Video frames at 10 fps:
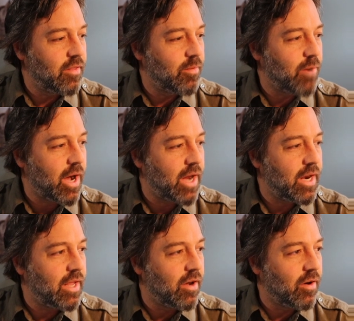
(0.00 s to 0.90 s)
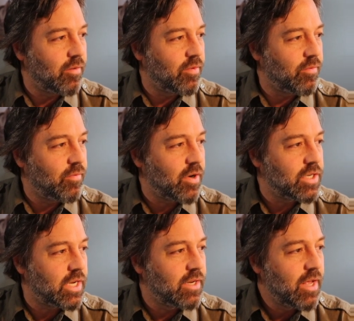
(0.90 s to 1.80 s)
the body of the
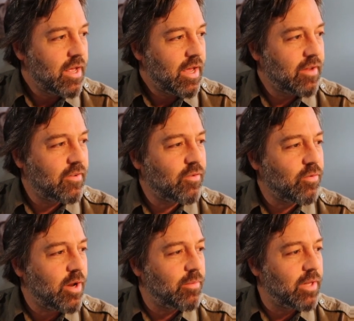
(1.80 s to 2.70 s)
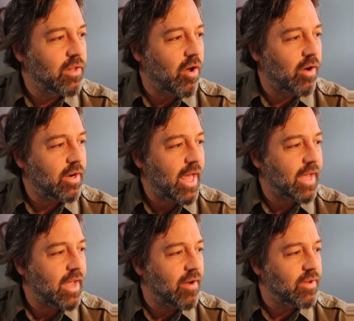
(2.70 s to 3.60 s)
Virgin, extremely long
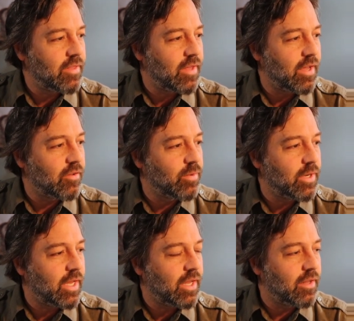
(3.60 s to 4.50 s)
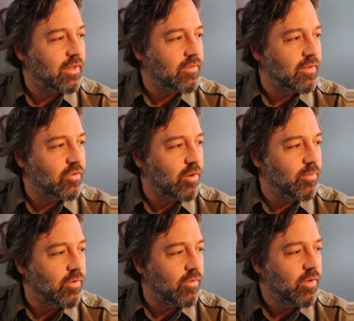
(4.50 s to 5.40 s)
neck. Everything is ridiculous in
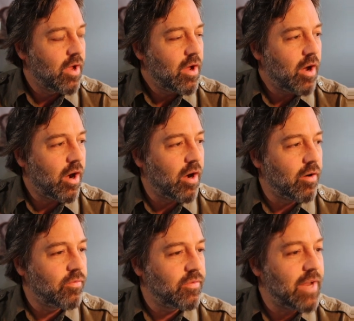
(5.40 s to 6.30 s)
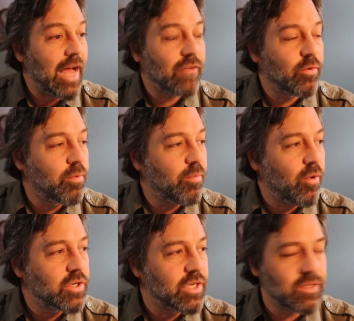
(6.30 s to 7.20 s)
terms of natural
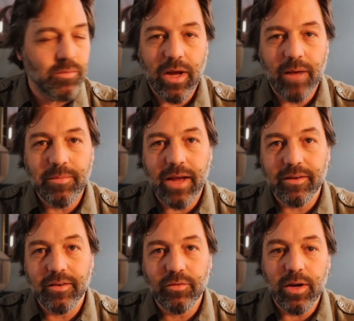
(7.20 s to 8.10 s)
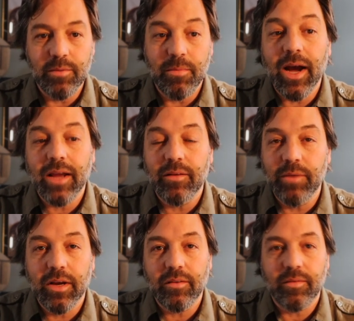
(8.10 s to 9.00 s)
proportions. I'm not trying to mock it
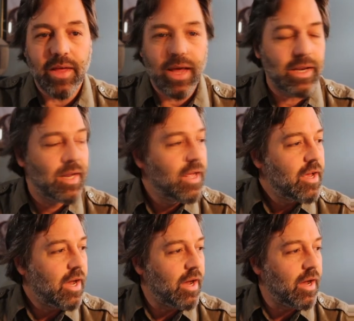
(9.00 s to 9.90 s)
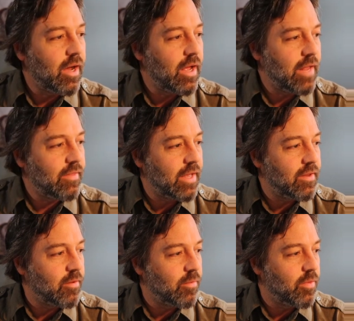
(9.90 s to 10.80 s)
because of that. And
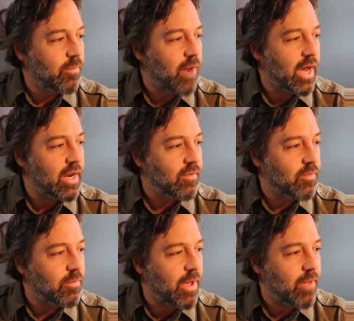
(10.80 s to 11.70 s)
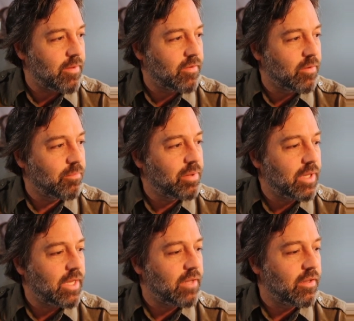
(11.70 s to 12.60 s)
then the body of the baby is
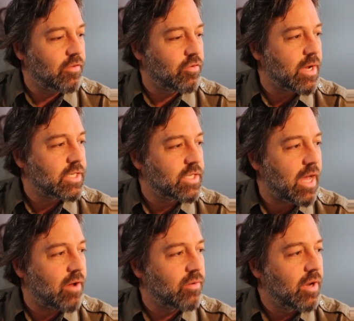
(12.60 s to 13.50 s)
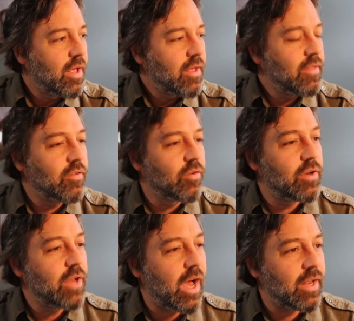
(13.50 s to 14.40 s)
completely stretched out. These are
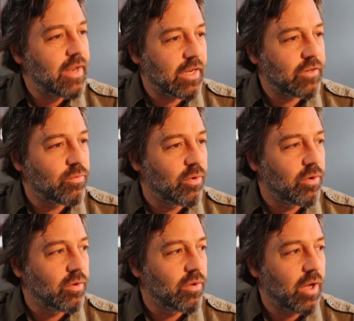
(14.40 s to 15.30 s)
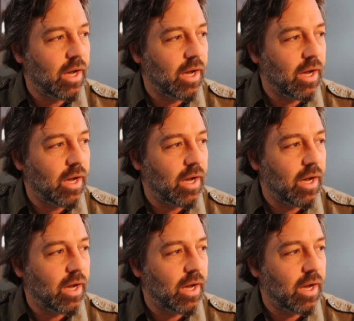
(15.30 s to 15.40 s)
not natural